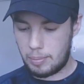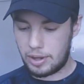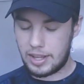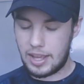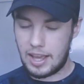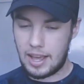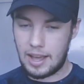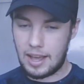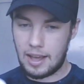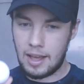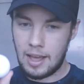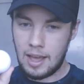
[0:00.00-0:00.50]
But
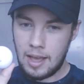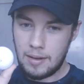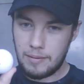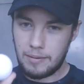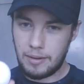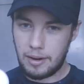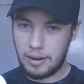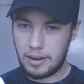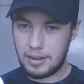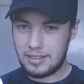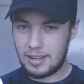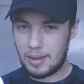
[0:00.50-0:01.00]
yeah,
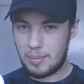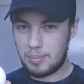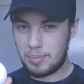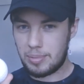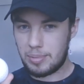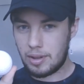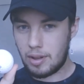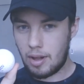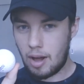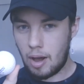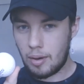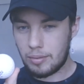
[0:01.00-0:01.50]
very
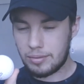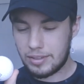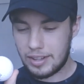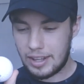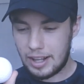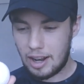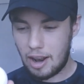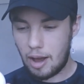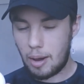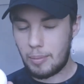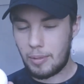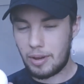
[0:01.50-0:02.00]
simple, obviously
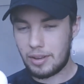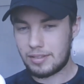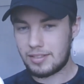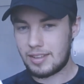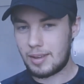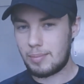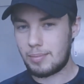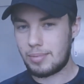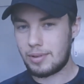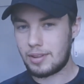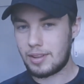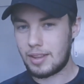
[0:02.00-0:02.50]
a lot more
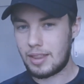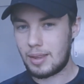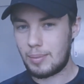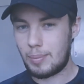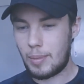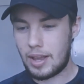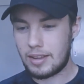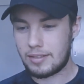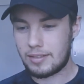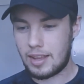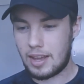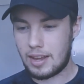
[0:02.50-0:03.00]
simple than the
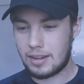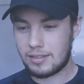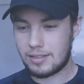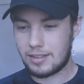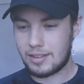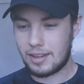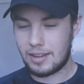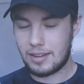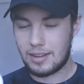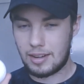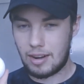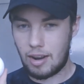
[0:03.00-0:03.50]
massage
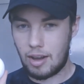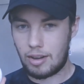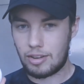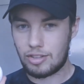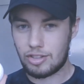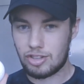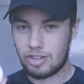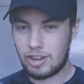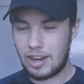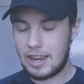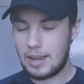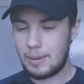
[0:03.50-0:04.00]
gun, a lot
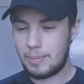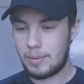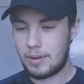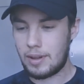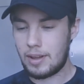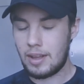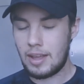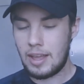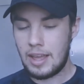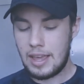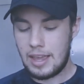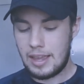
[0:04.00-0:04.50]

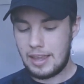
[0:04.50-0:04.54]
cheaper.